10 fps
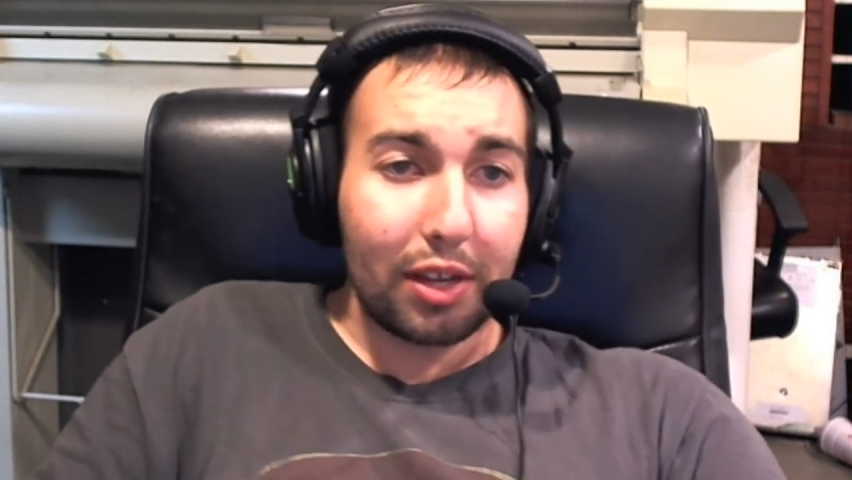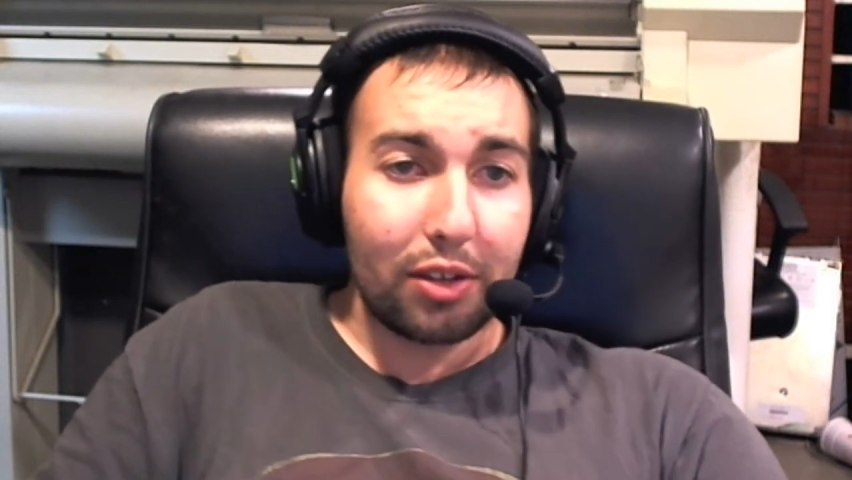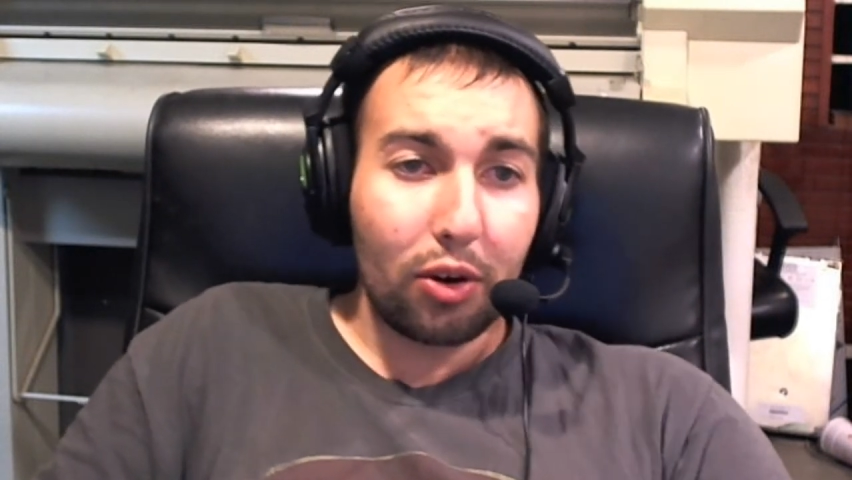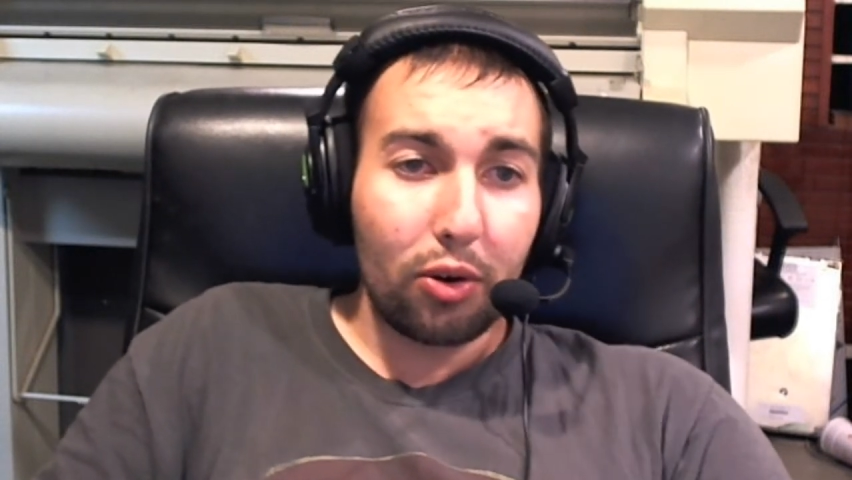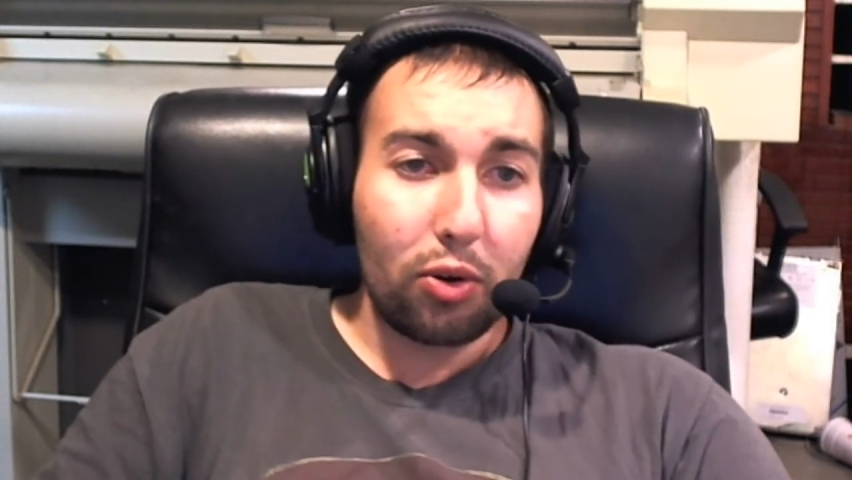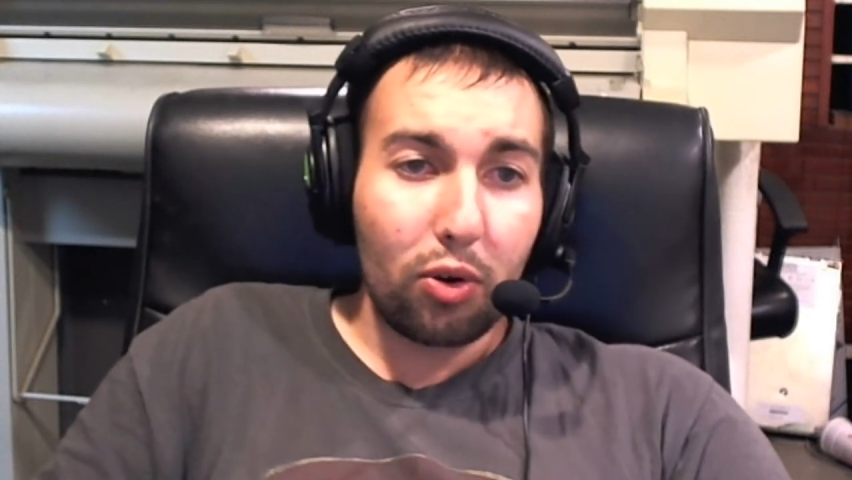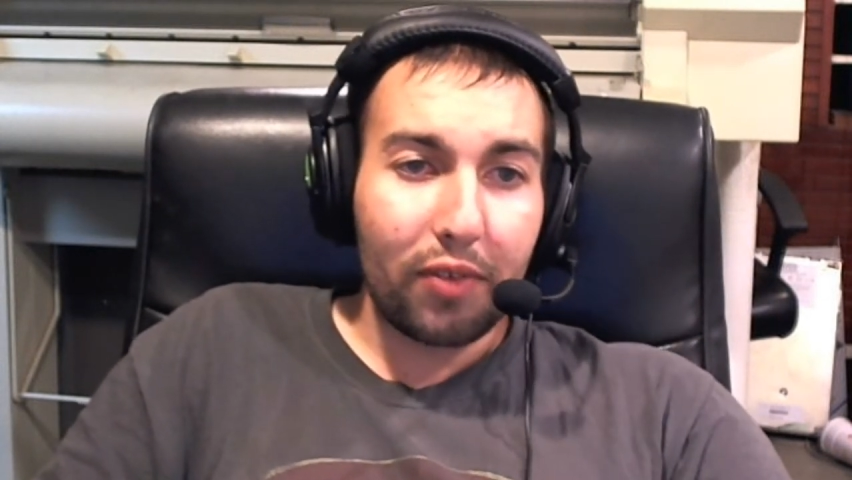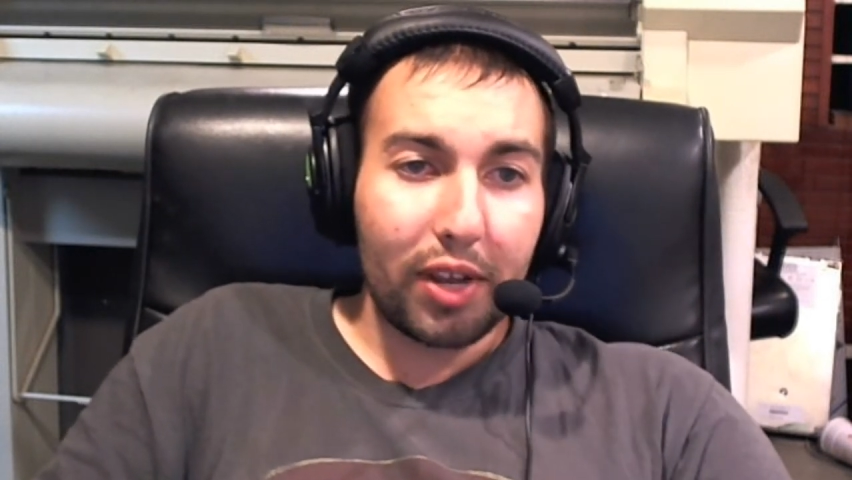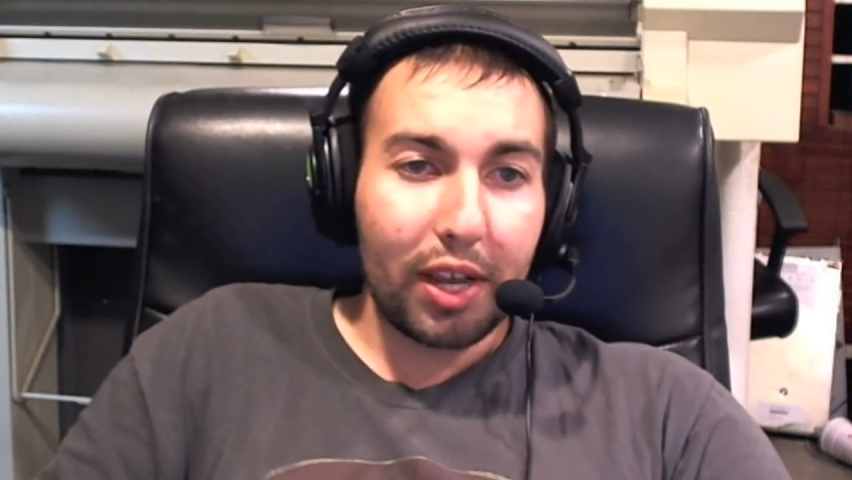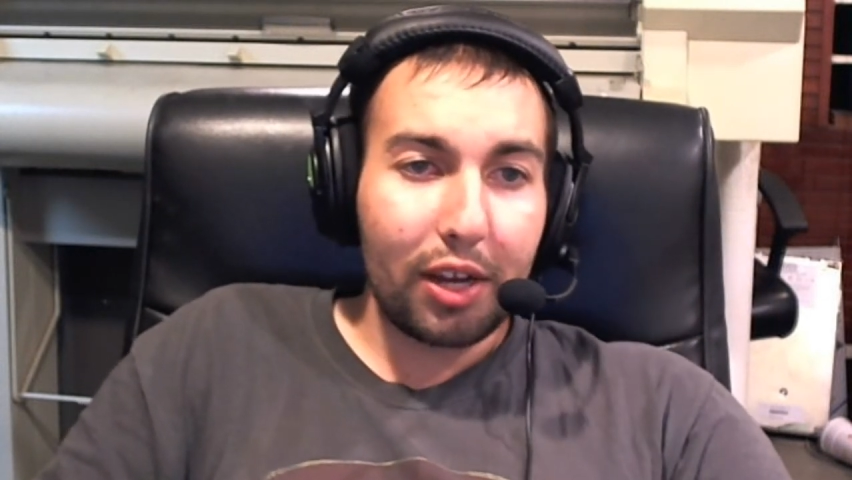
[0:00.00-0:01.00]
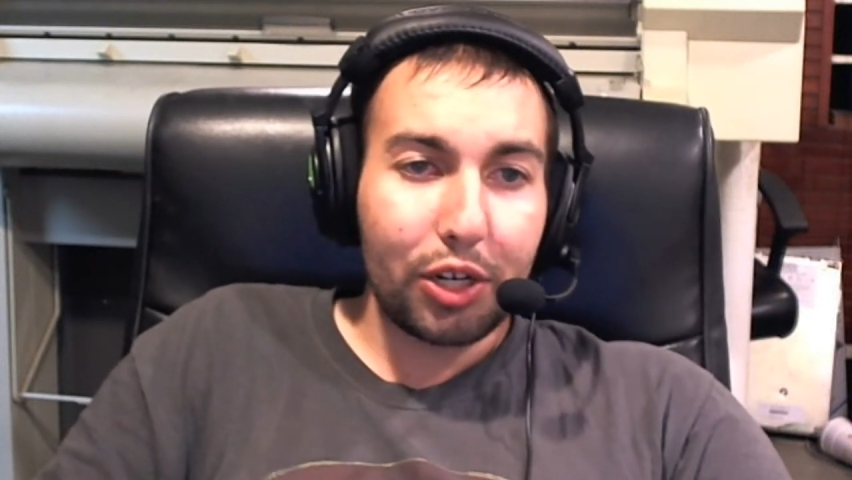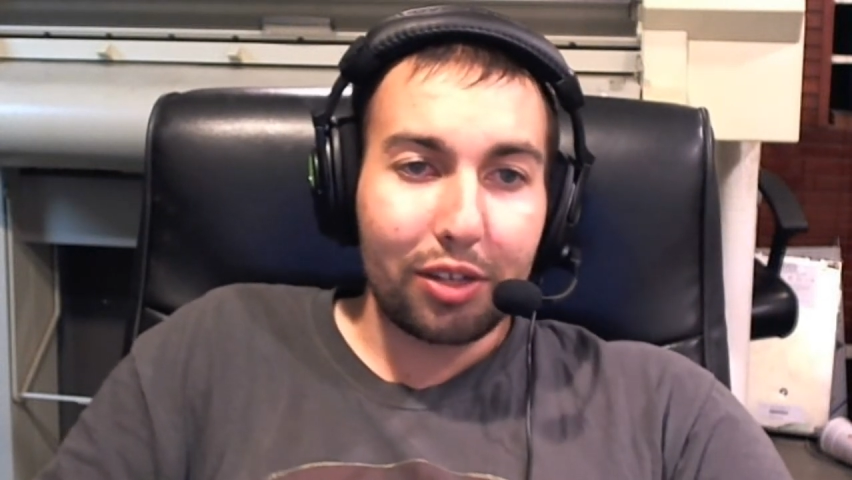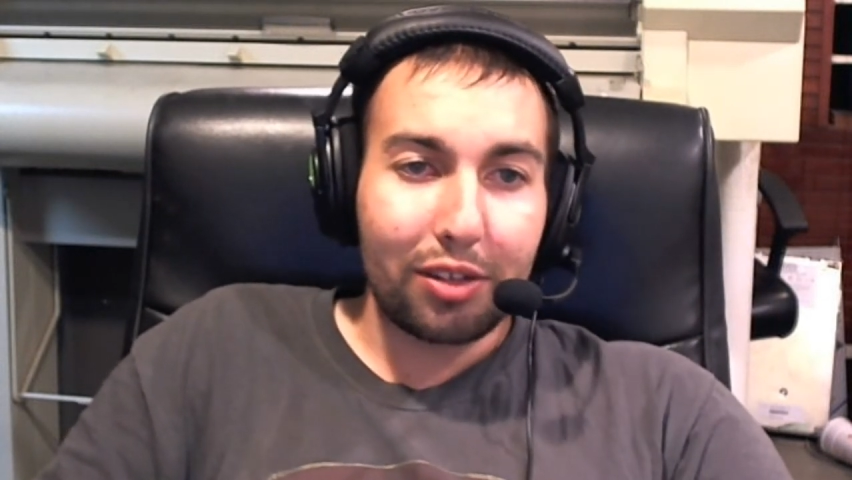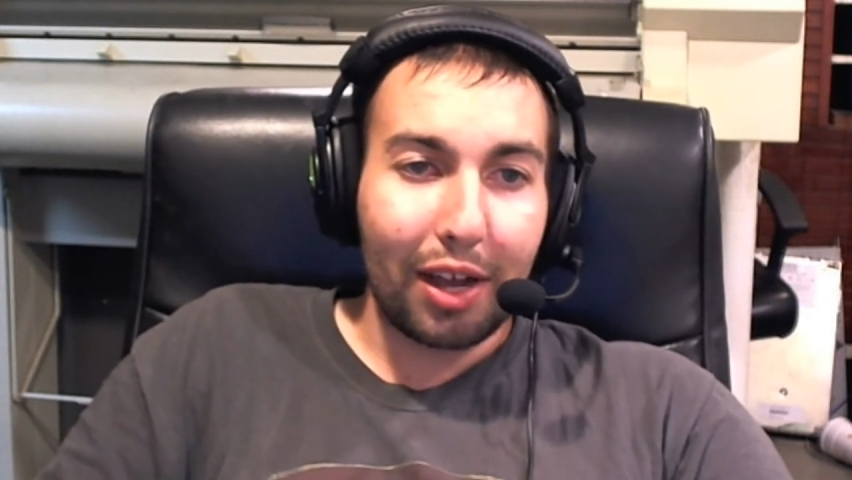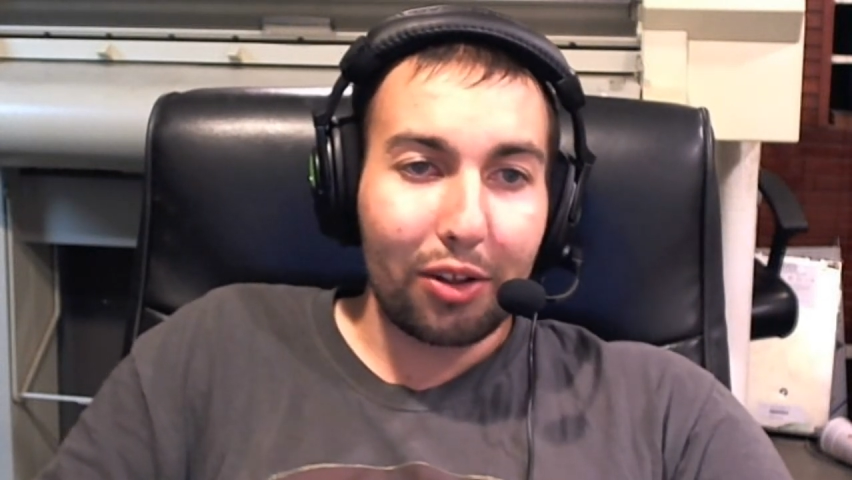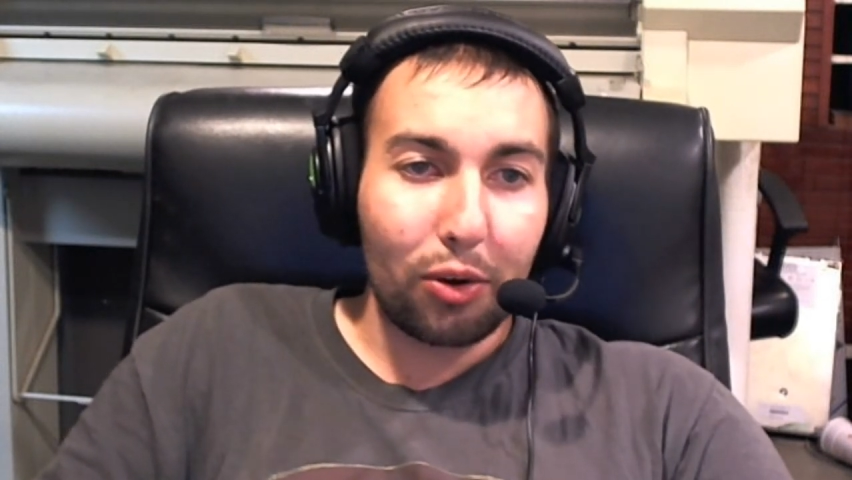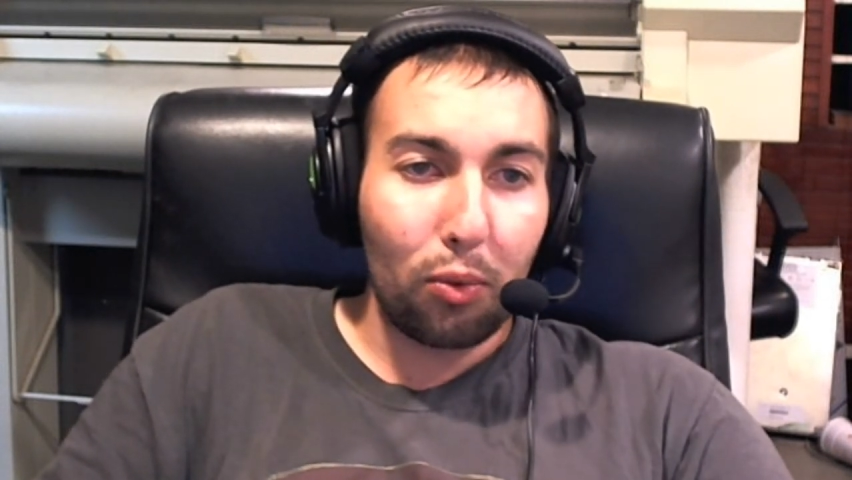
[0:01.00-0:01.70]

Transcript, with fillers: Is there notifications on there?